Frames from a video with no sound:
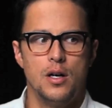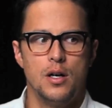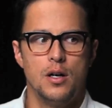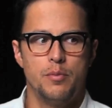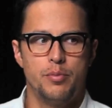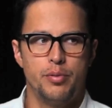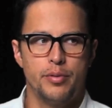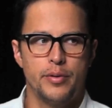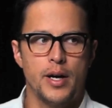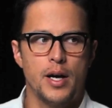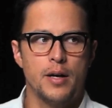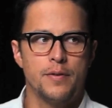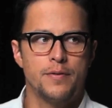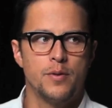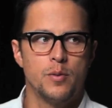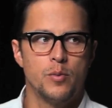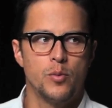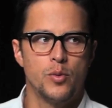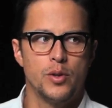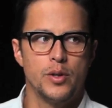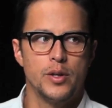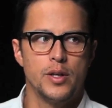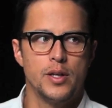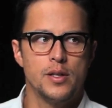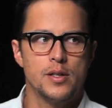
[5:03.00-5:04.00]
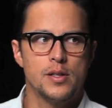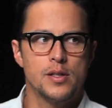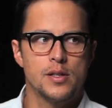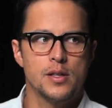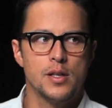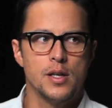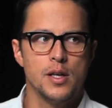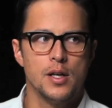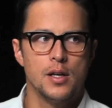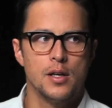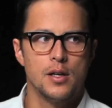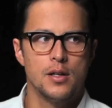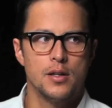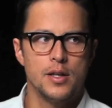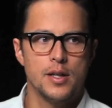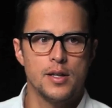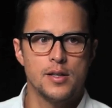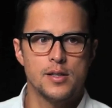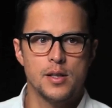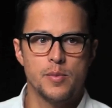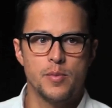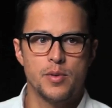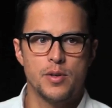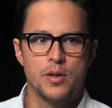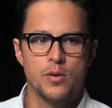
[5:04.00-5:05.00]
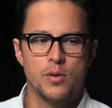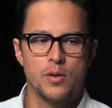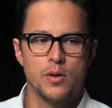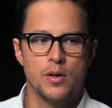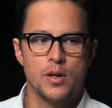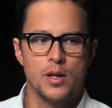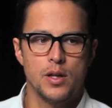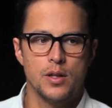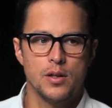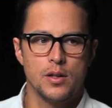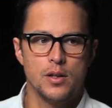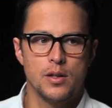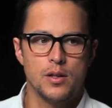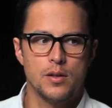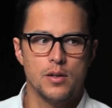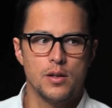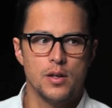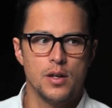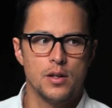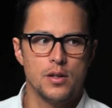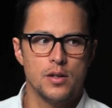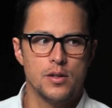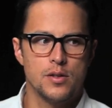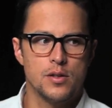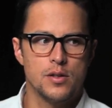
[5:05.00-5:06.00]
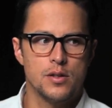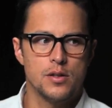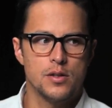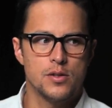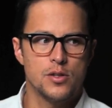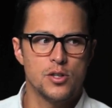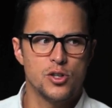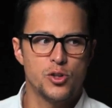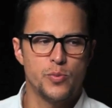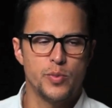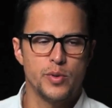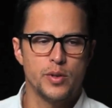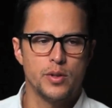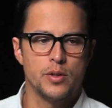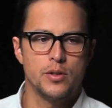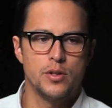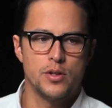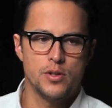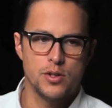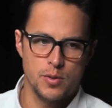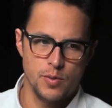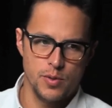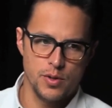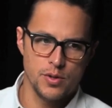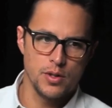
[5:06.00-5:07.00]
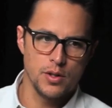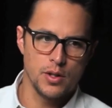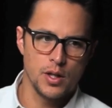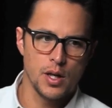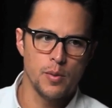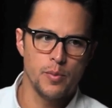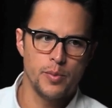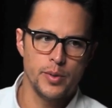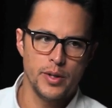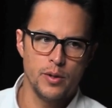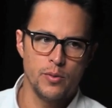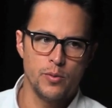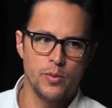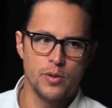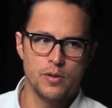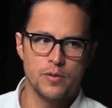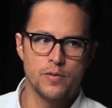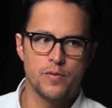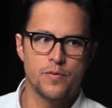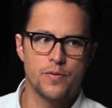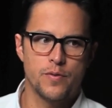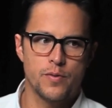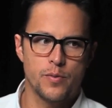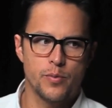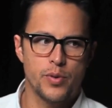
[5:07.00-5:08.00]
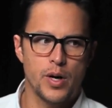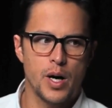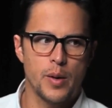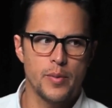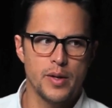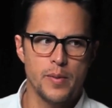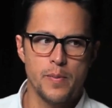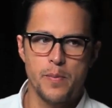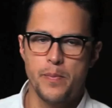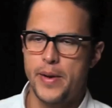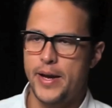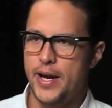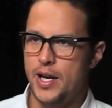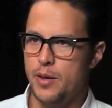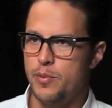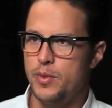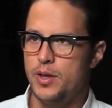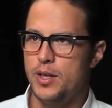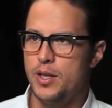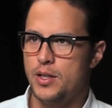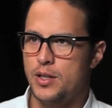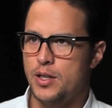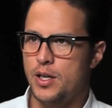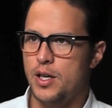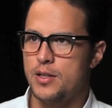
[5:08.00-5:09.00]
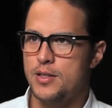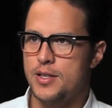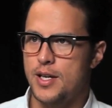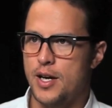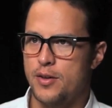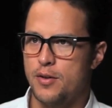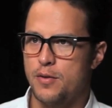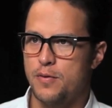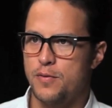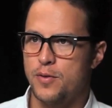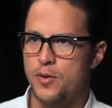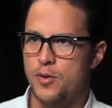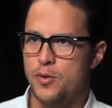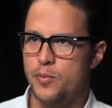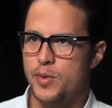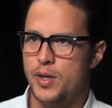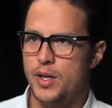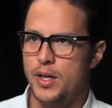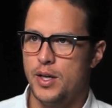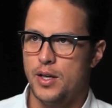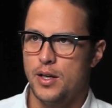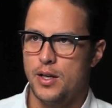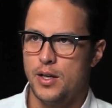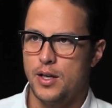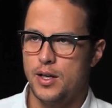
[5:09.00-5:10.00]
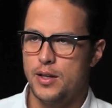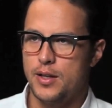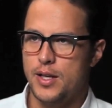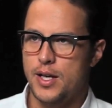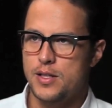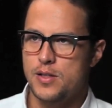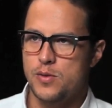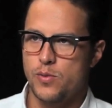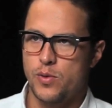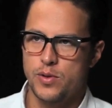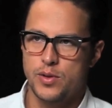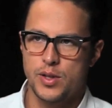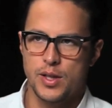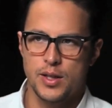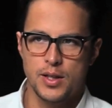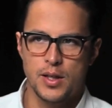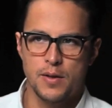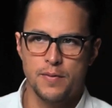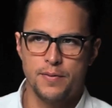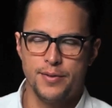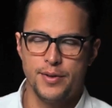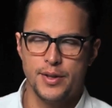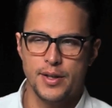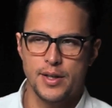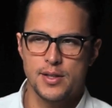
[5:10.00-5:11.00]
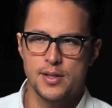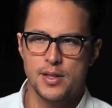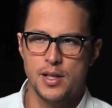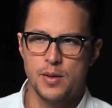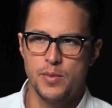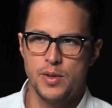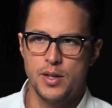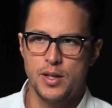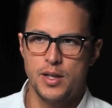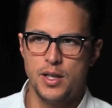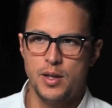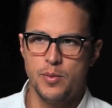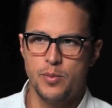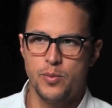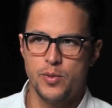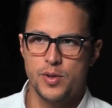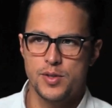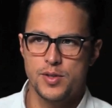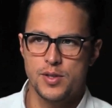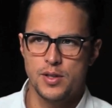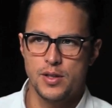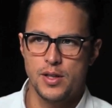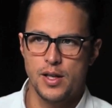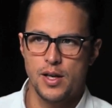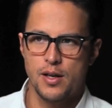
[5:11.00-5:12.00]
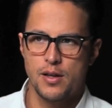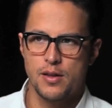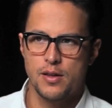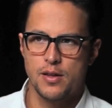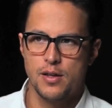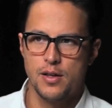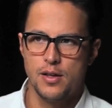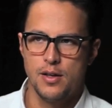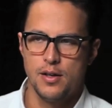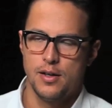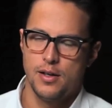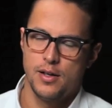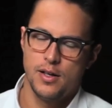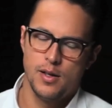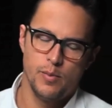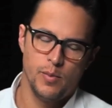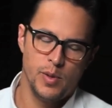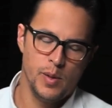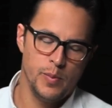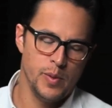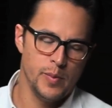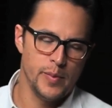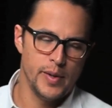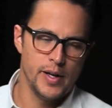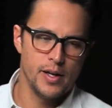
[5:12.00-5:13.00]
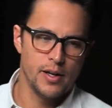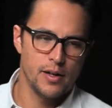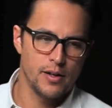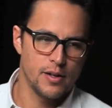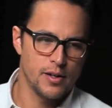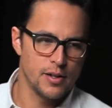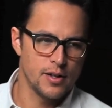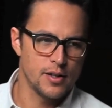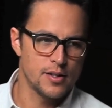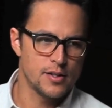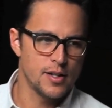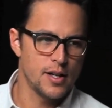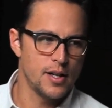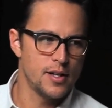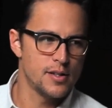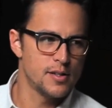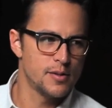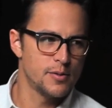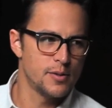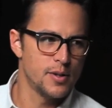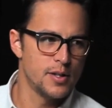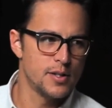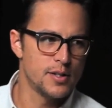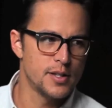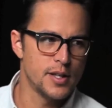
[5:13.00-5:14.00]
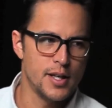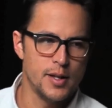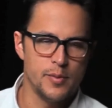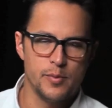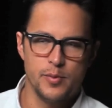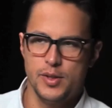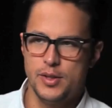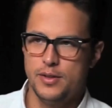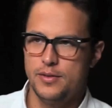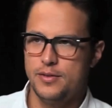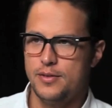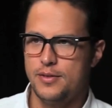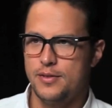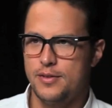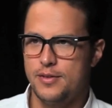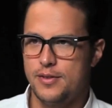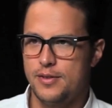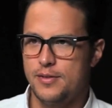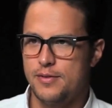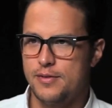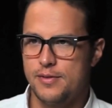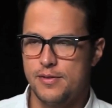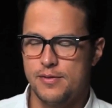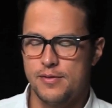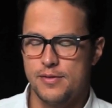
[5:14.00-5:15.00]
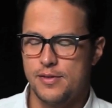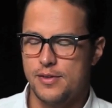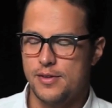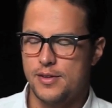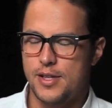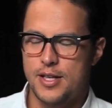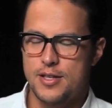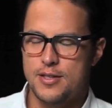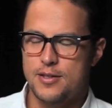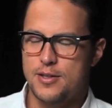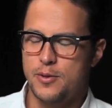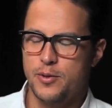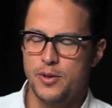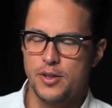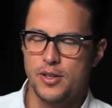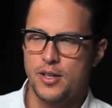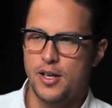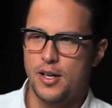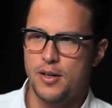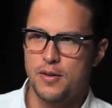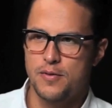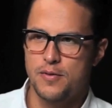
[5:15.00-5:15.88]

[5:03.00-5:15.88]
platform release, the exhibitor and the distribution company would have probably made me cut down the film. And that's the one thing Netflix let me keep, was like, And people might criticize the runtime, but I still wouldn't cut a